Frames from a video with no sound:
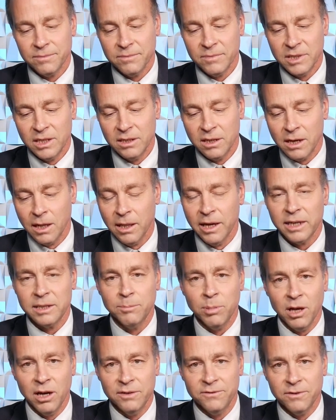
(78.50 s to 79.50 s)
collect
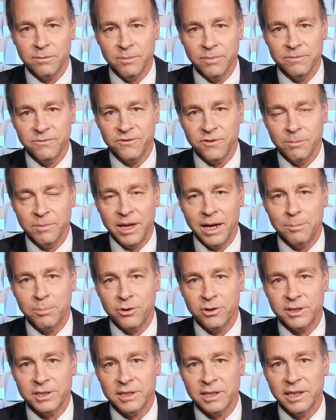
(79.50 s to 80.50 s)
blood from that
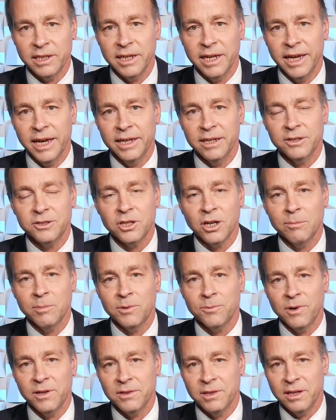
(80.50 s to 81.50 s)
person and determine
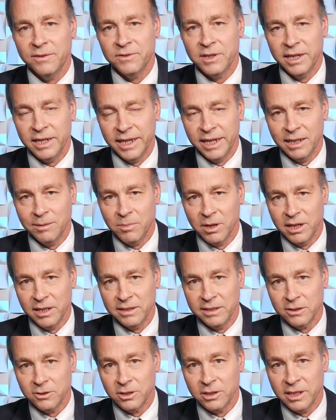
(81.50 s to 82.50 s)
whether they've got antibodies
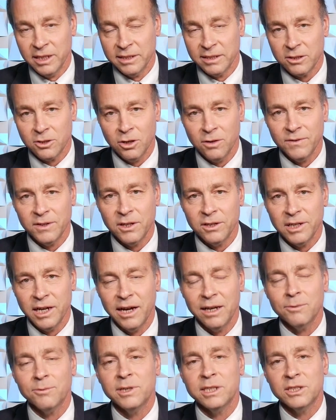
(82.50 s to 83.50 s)
against COVID or
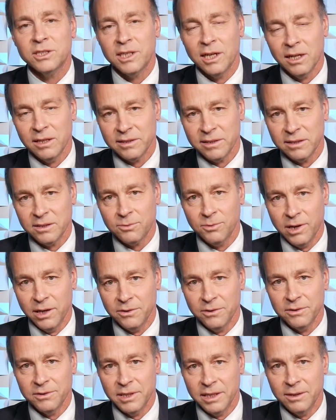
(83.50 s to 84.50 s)
not, which tells us
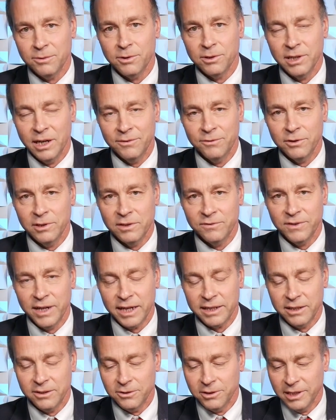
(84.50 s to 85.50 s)
whether they were ever
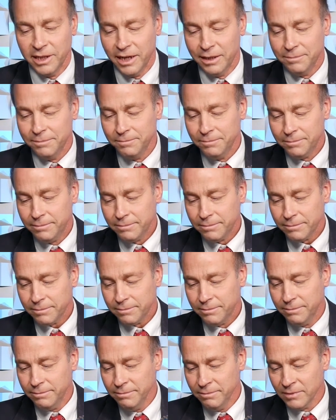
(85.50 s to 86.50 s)
infected or not
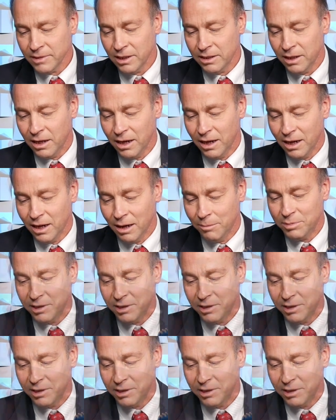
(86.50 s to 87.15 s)
up to